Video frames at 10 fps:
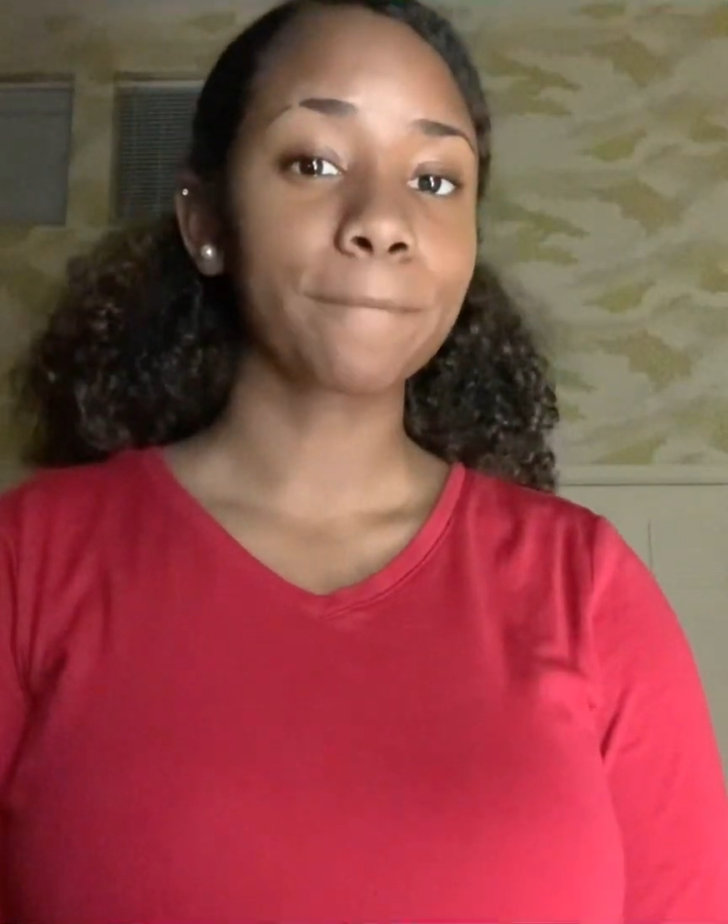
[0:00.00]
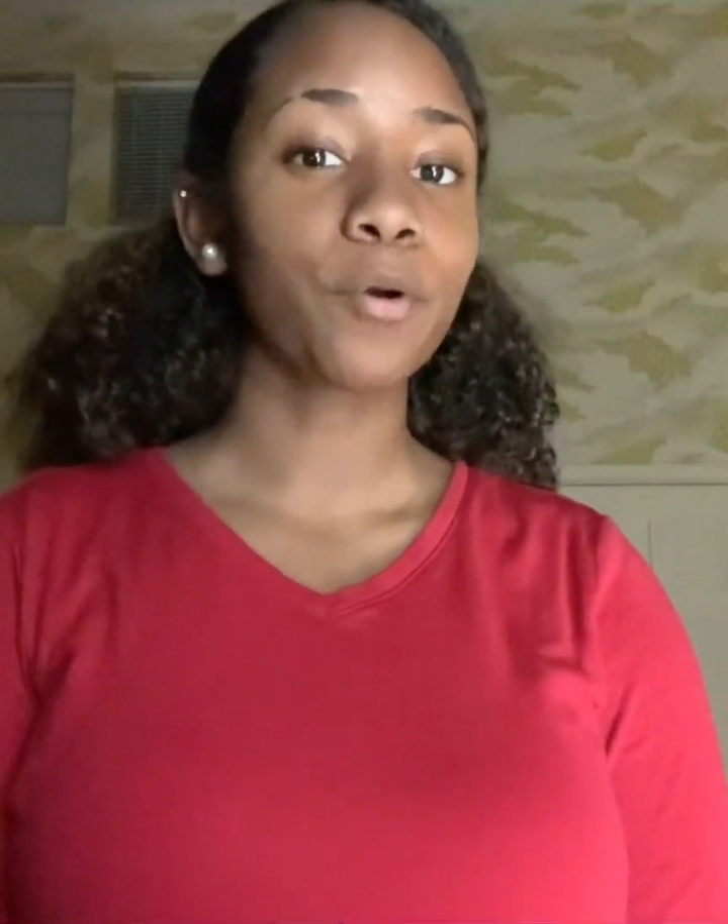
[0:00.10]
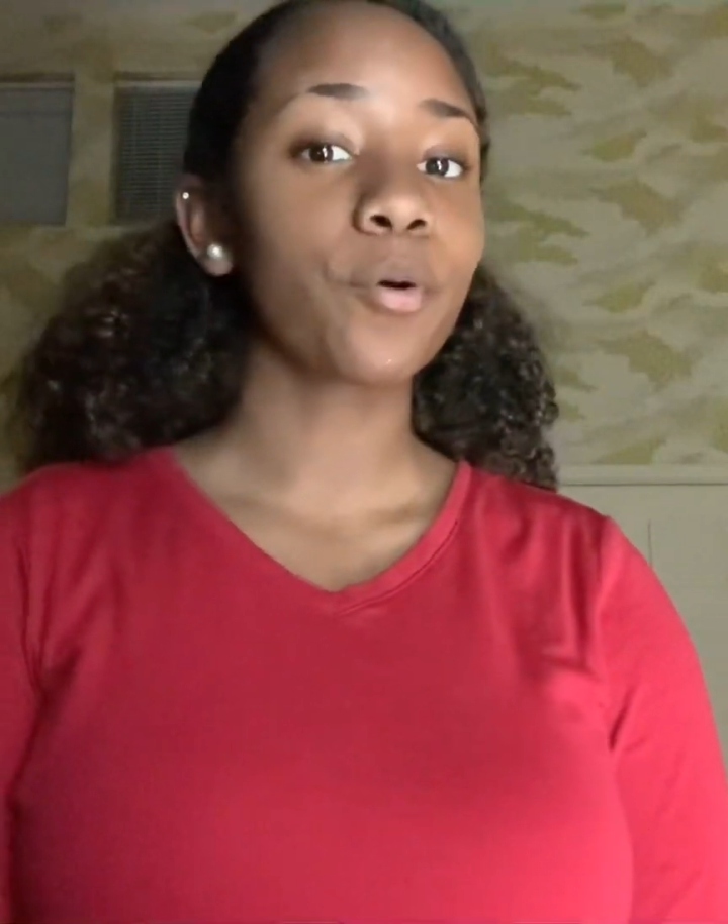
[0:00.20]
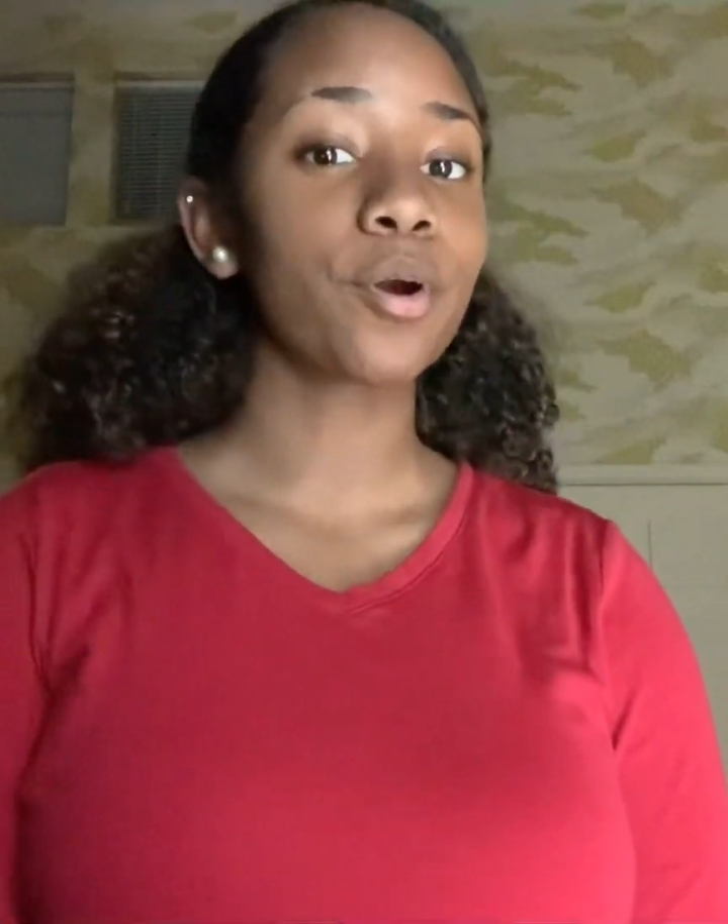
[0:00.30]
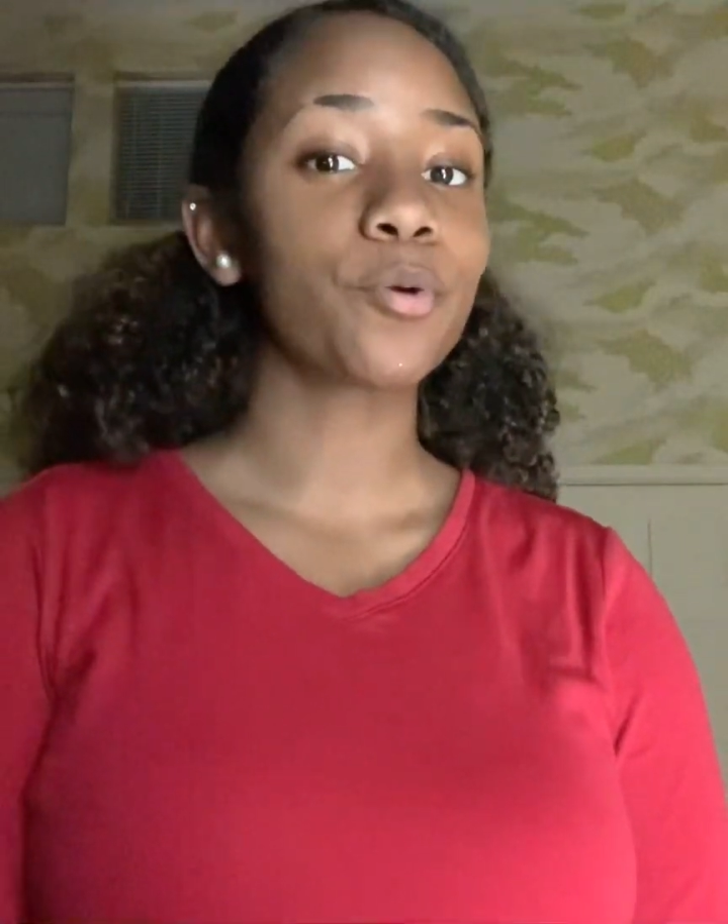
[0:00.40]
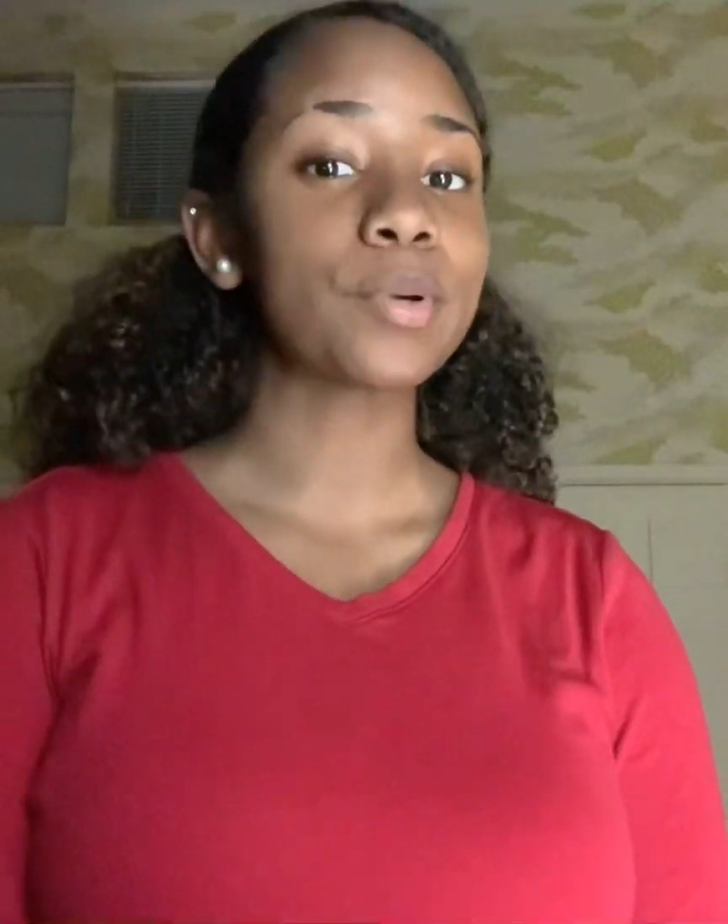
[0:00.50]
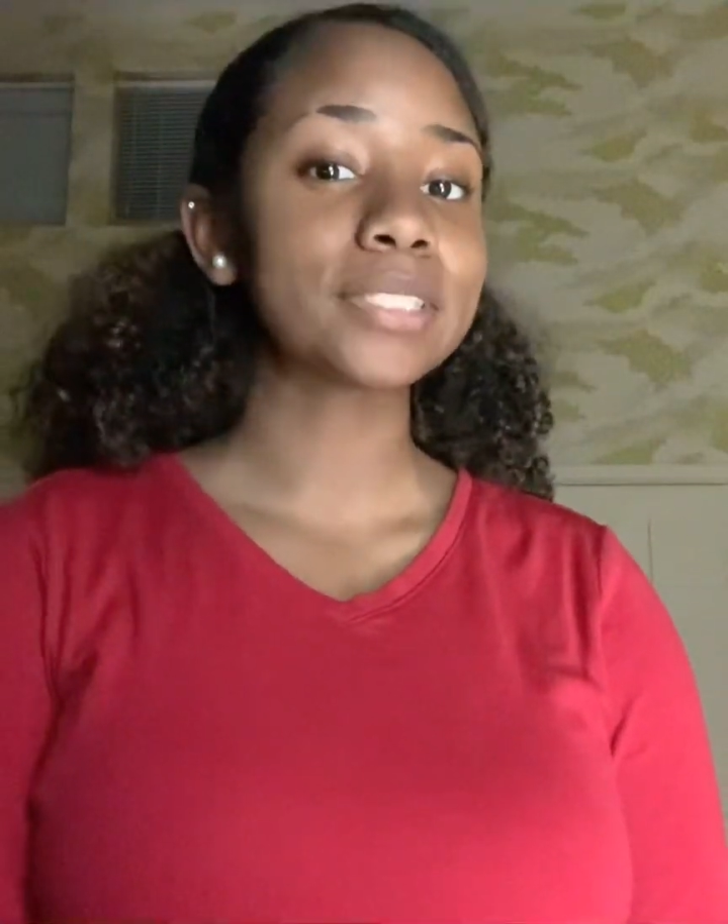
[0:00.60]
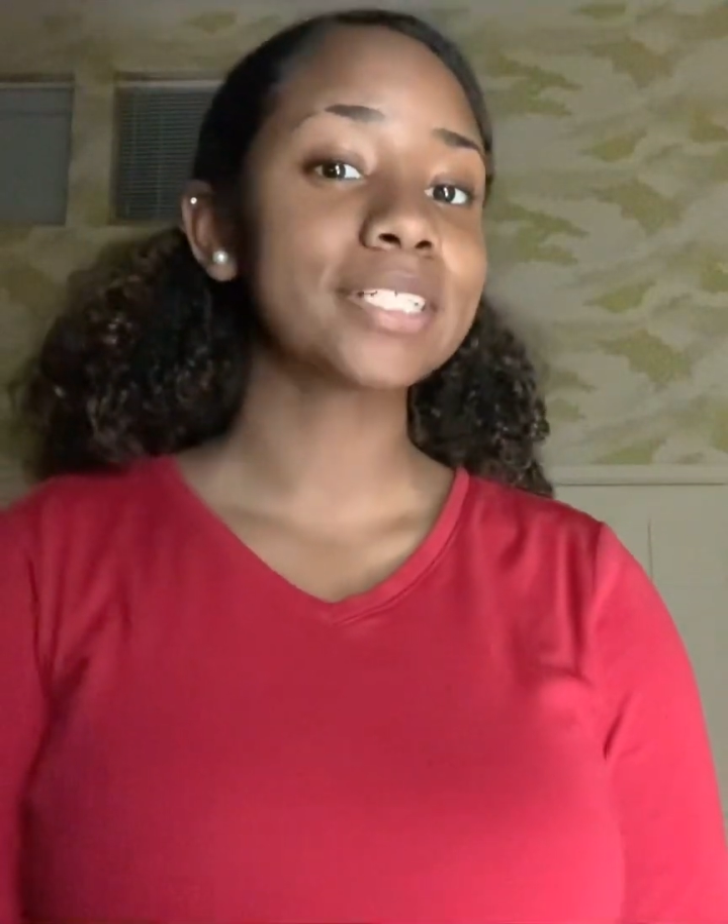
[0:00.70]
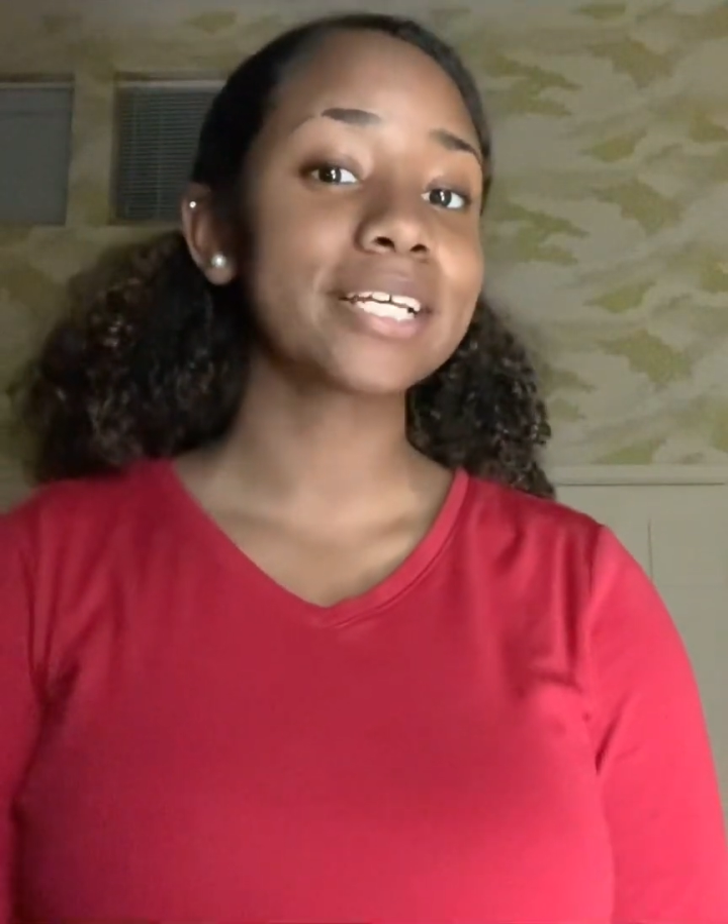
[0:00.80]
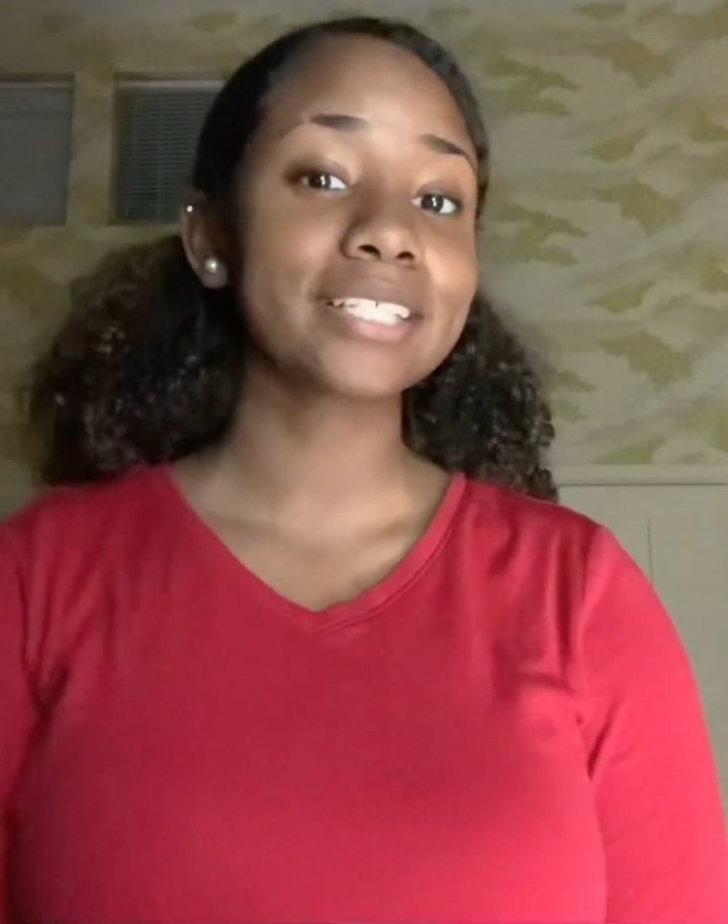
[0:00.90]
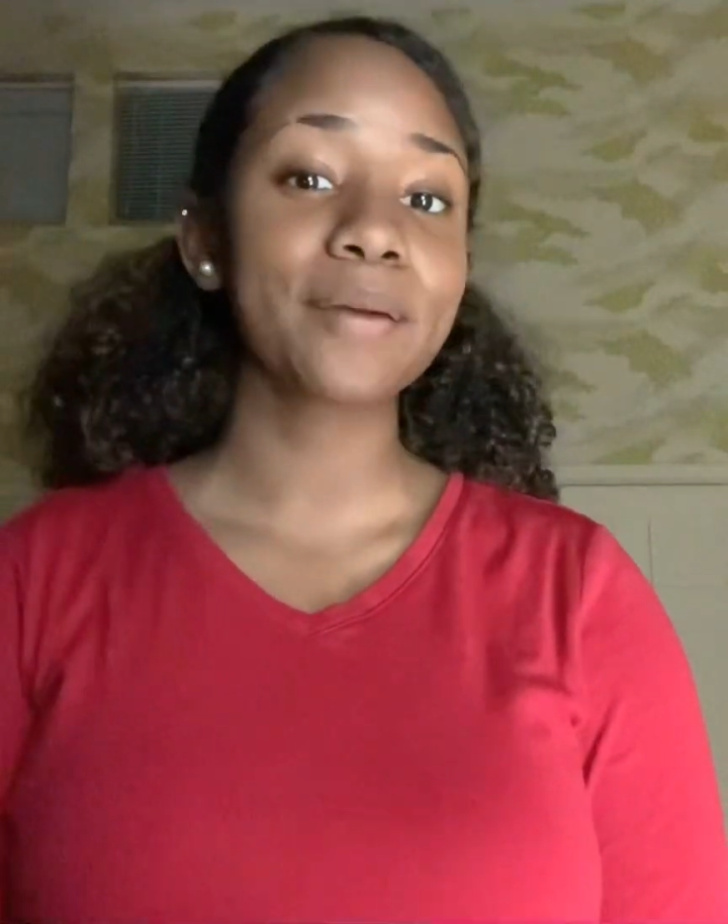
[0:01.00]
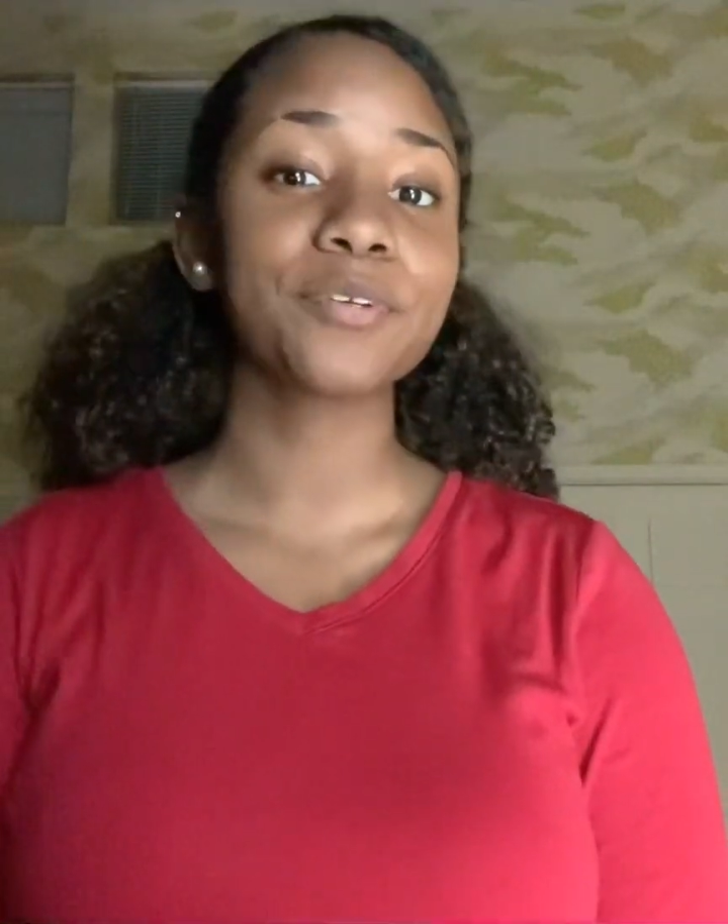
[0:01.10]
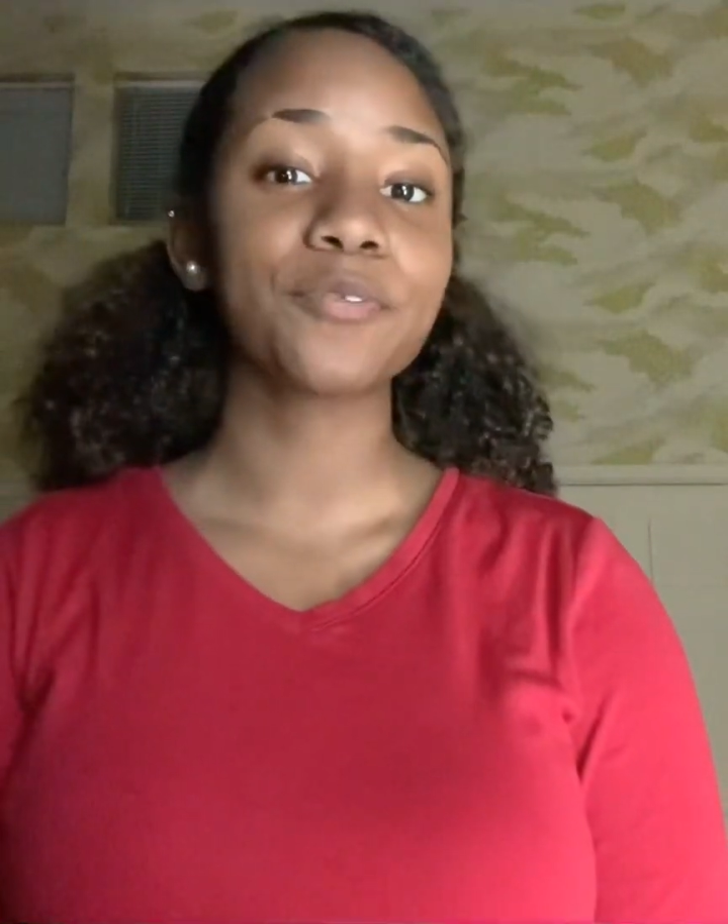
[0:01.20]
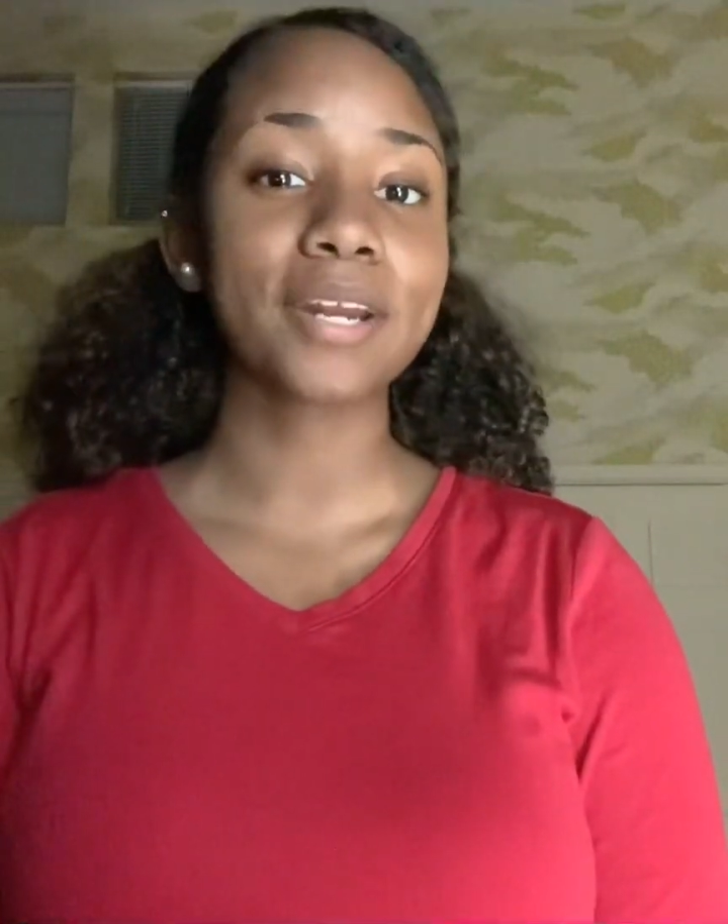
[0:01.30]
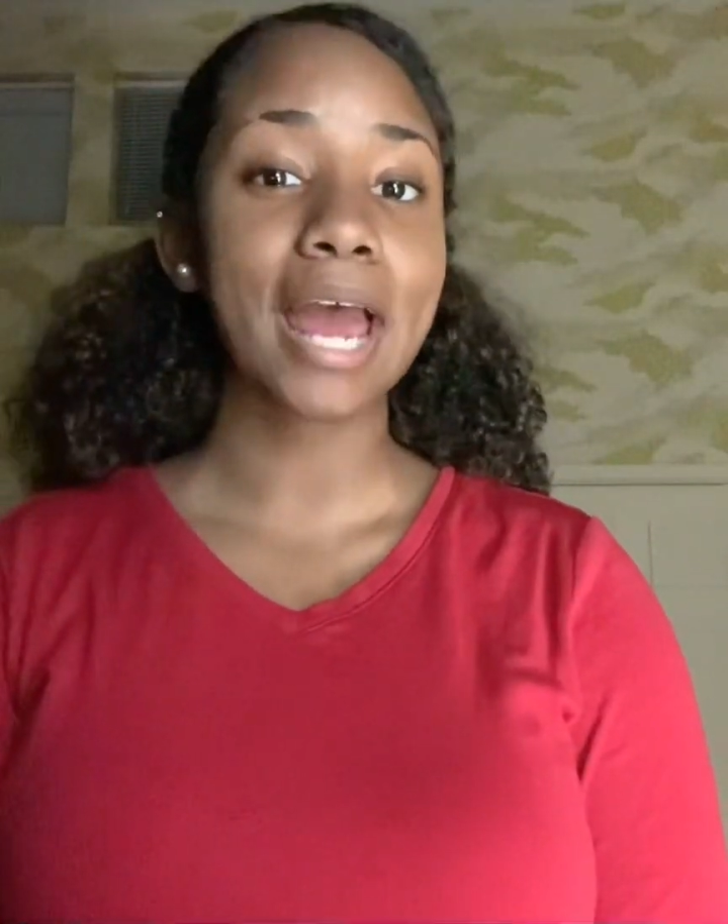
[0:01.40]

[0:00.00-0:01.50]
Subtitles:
Or when's the last time you read an